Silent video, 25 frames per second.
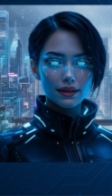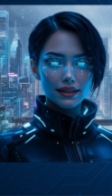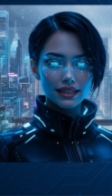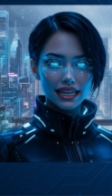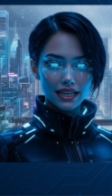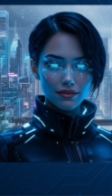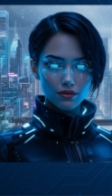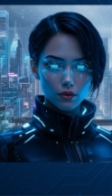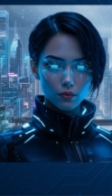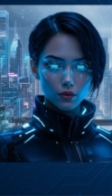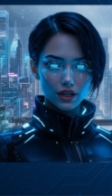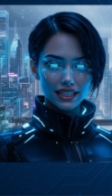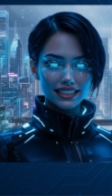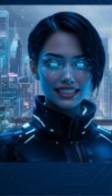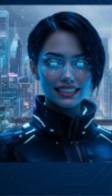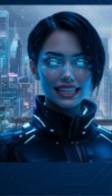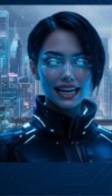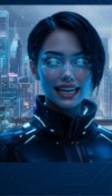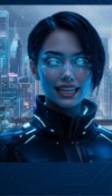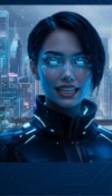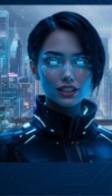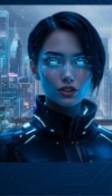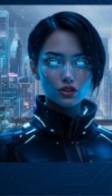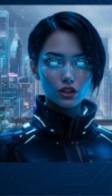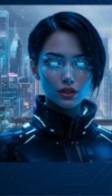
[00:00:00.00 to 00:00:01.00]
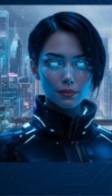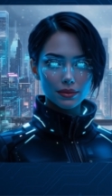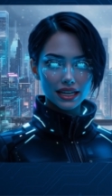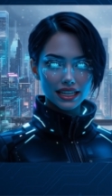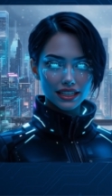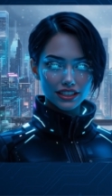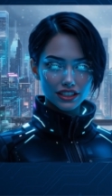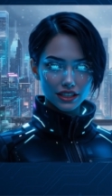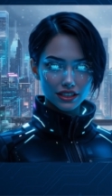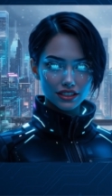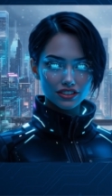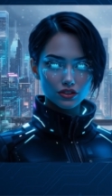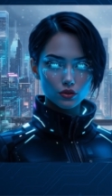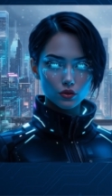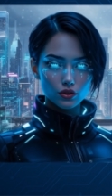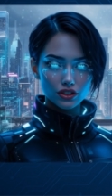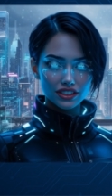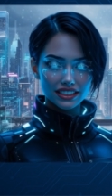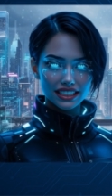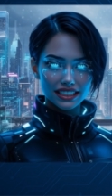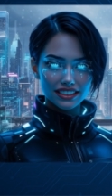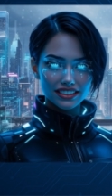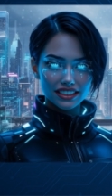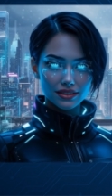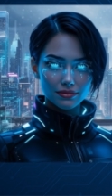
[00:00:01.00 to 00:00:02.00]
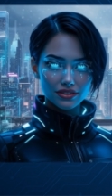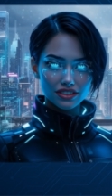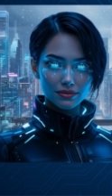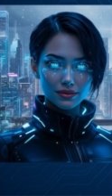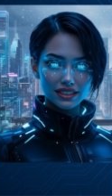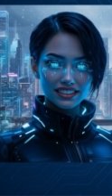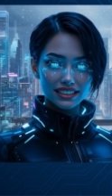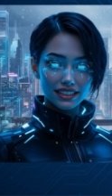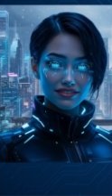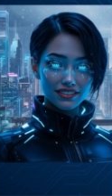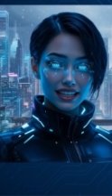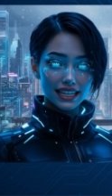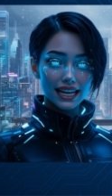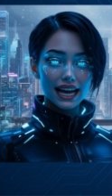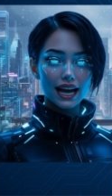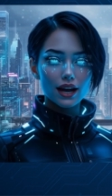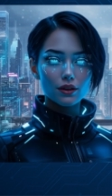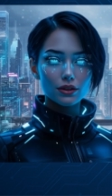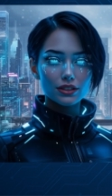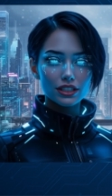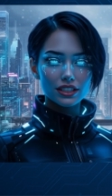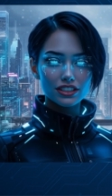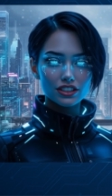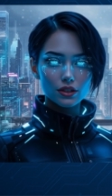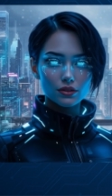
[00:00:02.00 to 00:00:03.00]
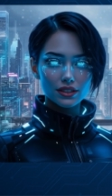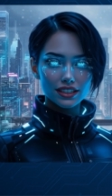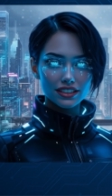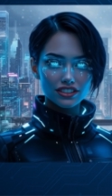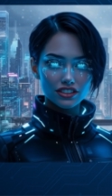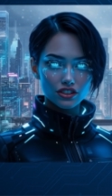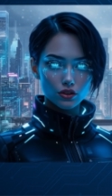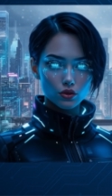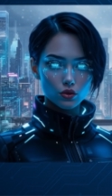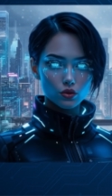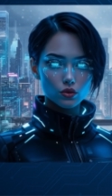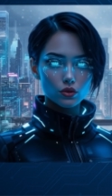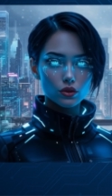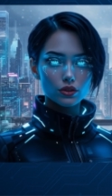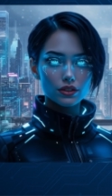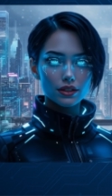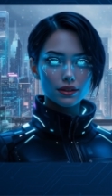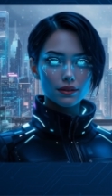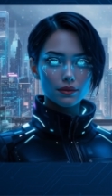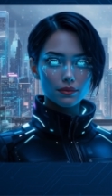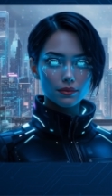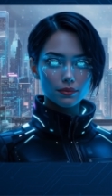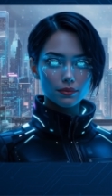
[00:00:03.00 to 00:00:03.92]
even when secondary meters or system-specific counters are installed.